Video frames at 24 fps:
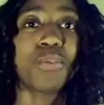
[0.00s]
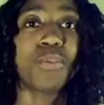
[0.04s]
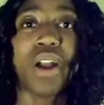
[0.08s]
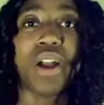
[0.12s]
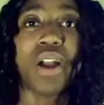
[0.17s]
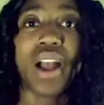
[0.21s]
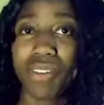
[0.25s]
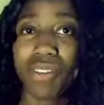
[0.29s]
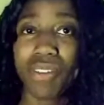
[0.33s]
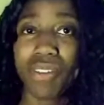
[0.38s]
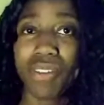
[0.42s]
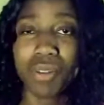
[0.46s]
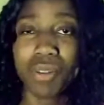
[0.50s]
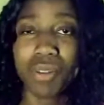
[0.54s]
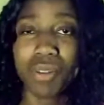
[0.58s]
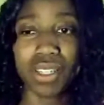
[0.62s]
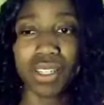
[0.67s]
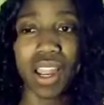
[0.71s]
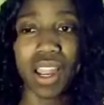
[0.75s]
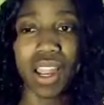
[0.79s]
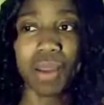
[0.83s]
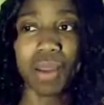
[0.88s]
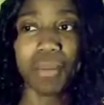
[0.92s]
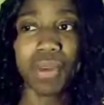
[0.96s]
private
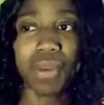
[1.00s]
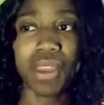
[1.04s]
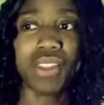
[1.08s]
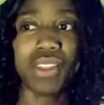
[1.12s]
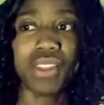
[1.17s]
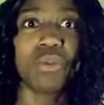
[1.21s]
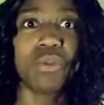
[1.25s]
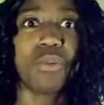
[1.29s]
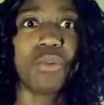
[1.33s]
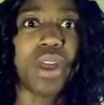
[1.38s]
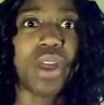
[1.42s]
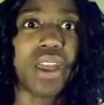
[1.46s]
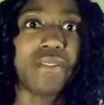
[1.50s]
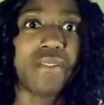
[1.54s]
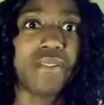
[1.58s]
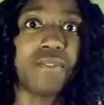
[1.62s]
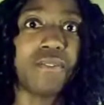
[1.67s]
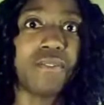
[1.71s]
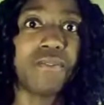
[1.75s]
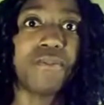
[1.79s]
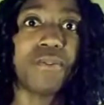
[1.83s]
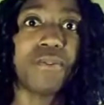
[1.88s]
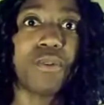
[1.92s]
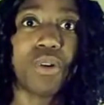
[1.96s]
retirement in the way
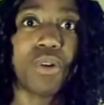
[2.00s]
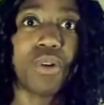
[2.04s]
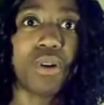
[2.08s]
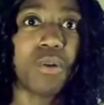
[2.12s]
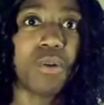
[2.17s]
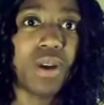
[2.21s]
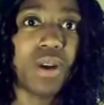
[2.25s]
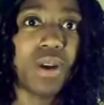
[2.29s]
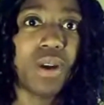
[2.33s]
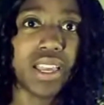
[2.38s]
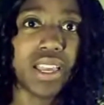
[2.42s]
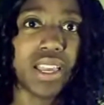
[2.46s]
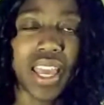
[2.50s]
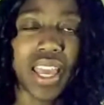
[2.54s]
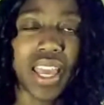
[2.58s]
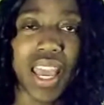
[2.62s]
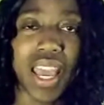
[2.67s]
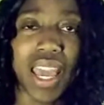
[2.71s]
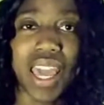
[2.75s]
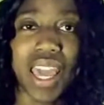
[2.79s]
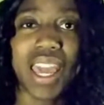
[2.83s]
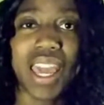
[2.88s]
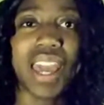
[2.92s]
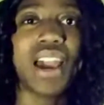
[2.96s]
of a
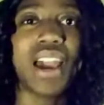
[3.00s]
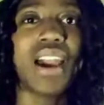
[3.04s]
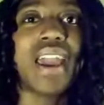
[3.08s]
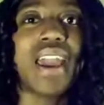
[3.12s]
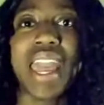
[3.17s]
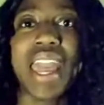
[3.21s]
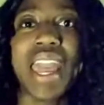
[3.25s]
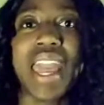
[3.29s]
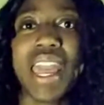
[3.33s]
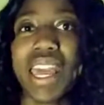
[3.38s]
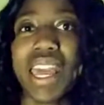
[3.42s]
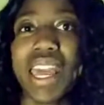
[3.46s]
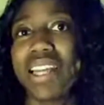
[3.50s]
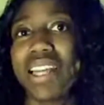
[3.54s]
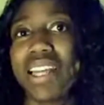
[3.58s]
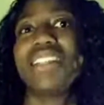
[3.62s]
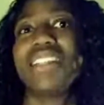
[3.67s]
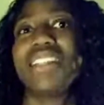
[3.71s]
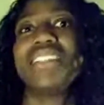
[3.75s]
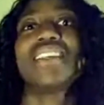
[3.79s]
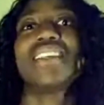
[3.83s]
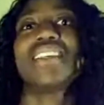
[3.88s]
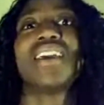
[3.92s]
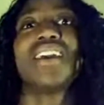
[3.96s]
401k
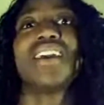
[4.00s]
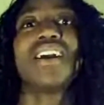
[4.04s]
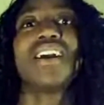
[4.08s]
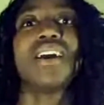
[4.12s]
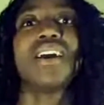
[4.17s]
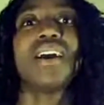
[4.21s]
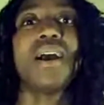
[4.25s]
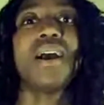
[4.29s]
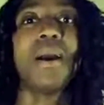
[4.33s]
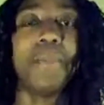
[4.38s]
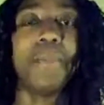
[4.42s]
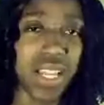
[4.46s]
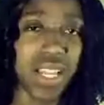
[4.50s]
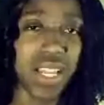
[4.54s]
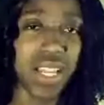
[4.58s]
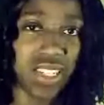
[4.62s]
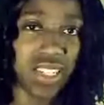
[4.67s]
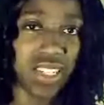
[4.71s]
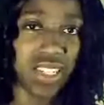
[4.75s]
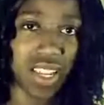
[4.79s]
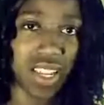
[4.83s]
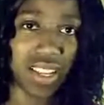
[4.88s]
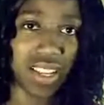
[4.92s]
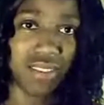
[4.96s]
and a
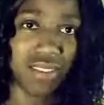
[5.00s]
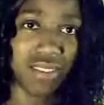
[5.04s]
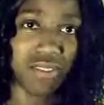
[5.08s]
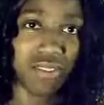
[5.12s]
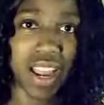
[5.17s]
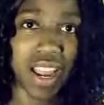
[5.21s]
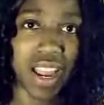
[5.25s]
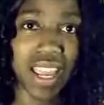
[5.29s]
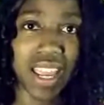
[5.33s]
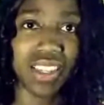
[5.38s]
pension,